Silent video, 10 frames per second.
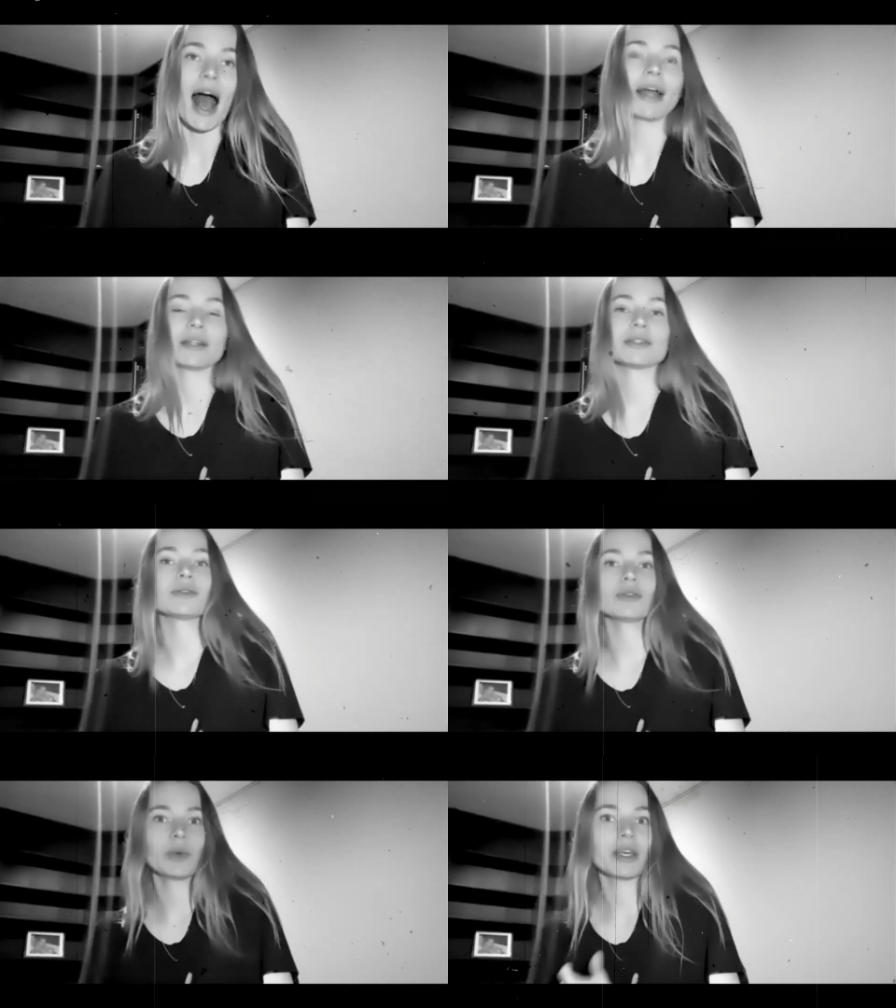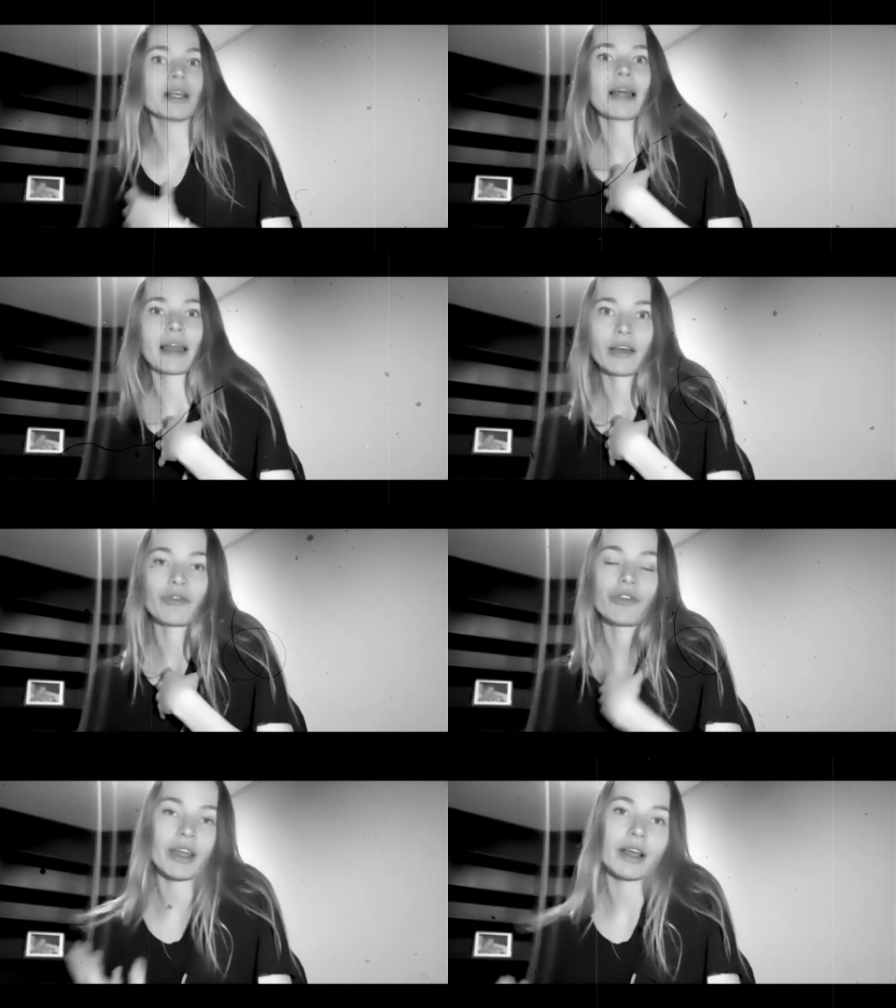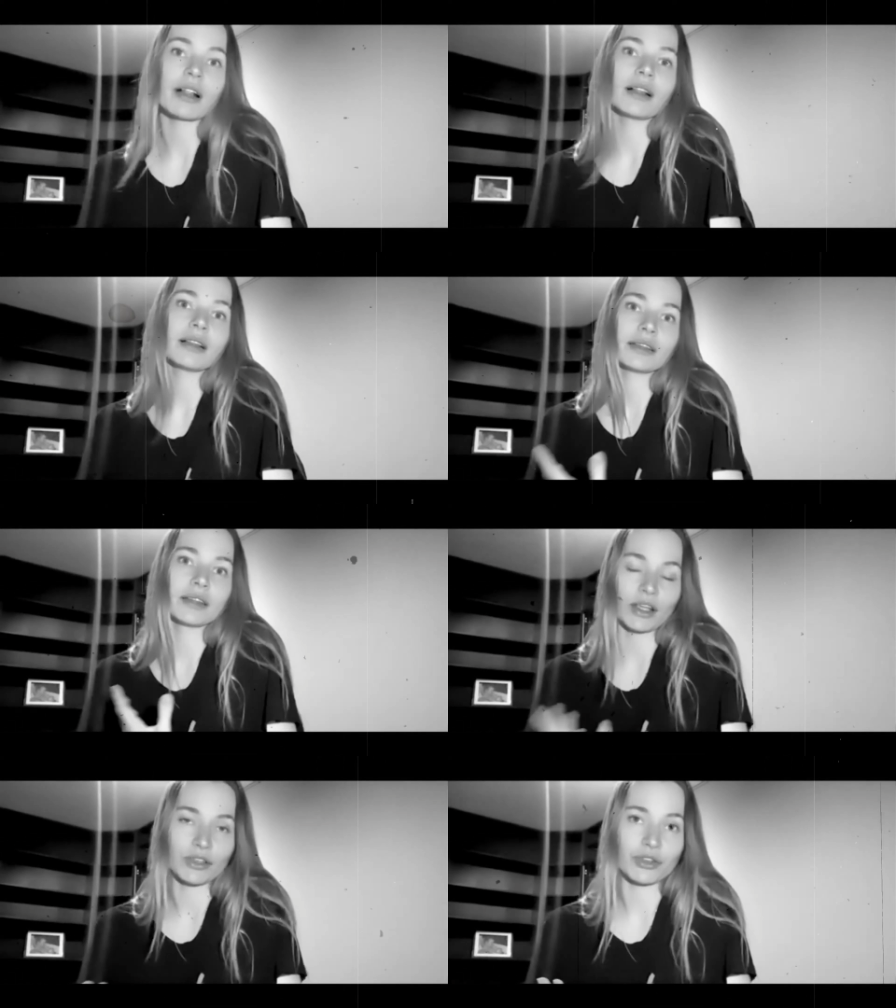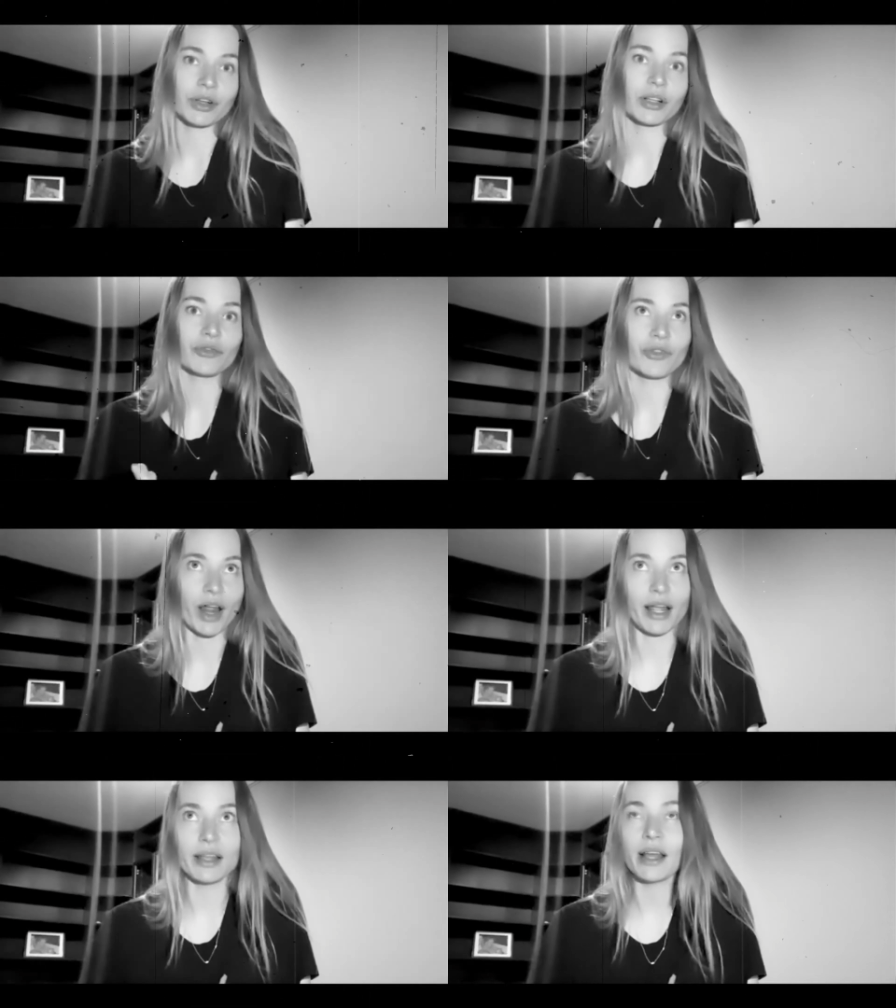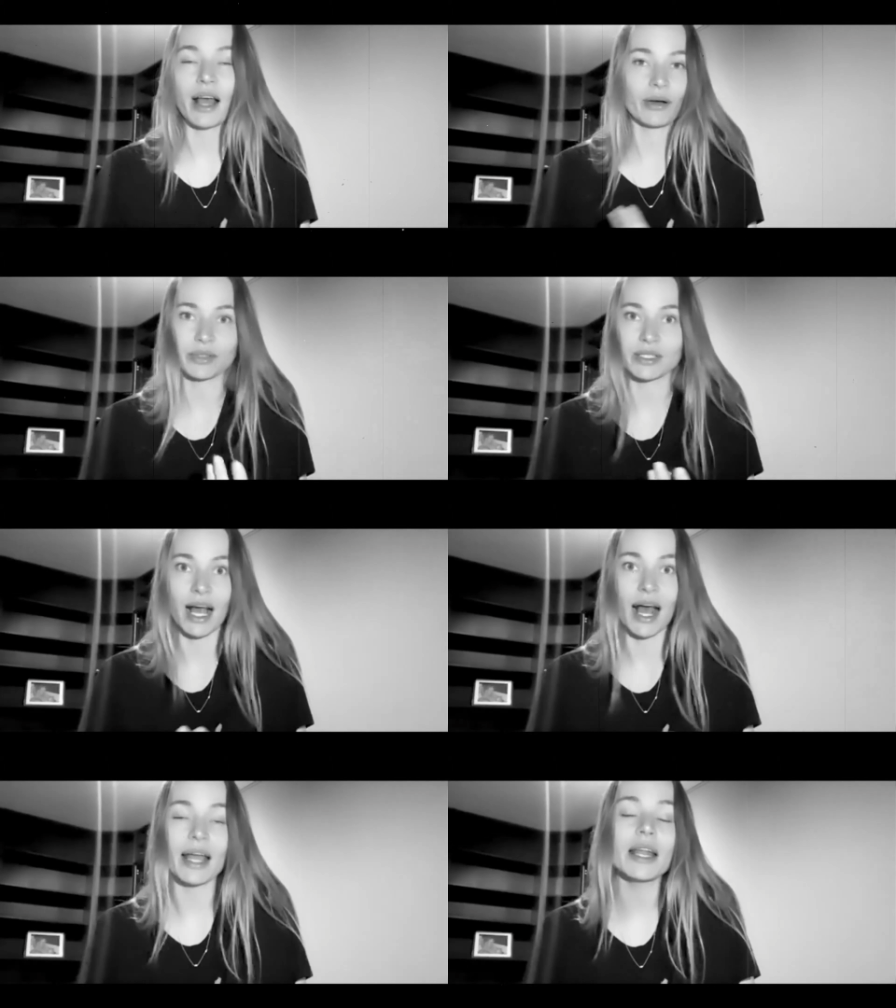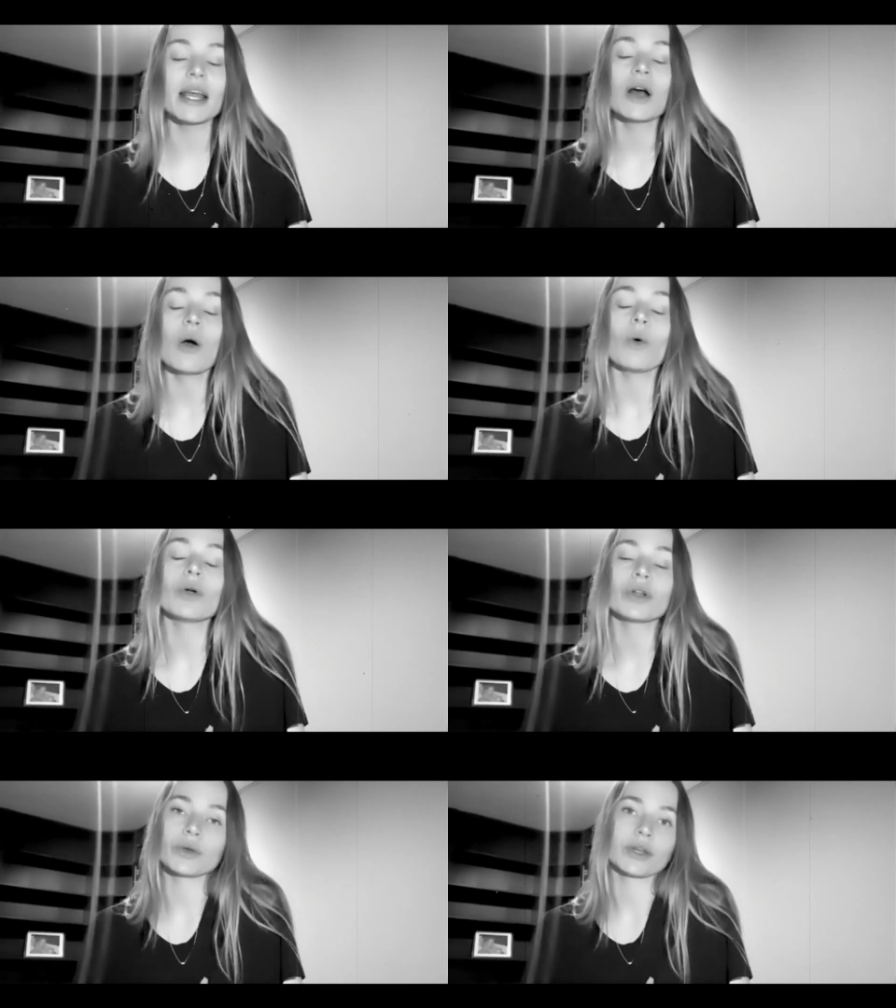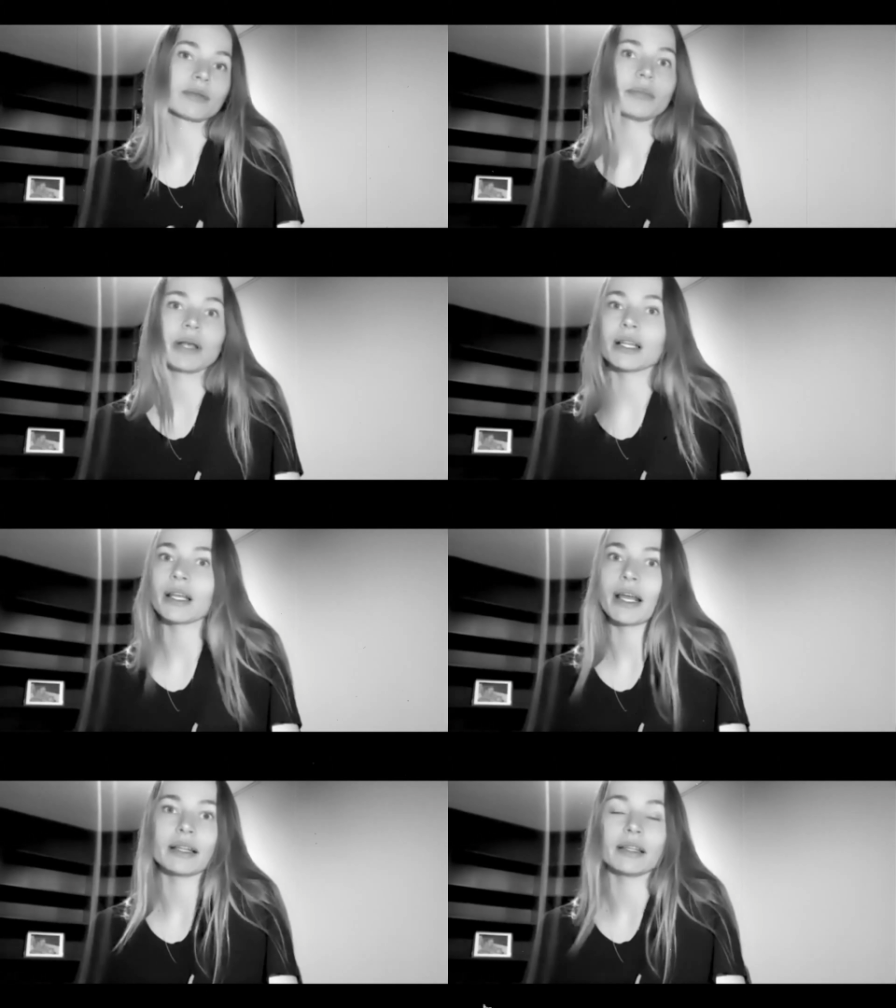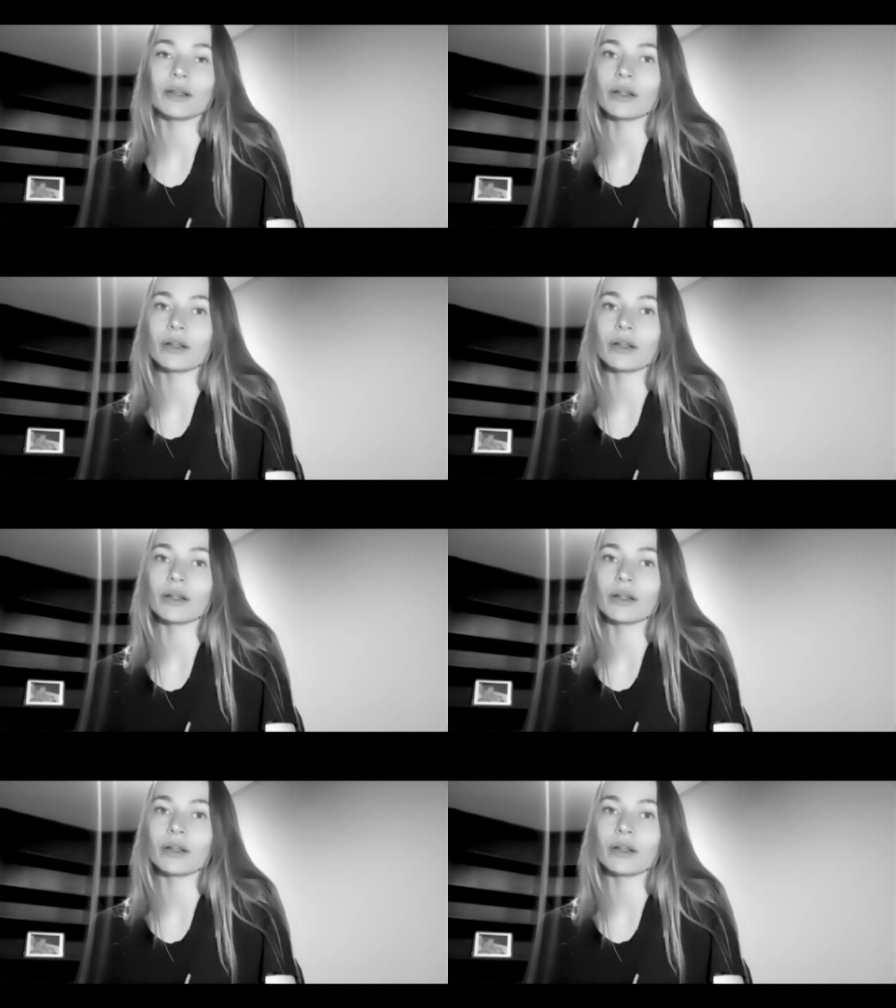and it could be like a real natural rain outside, or you can build it,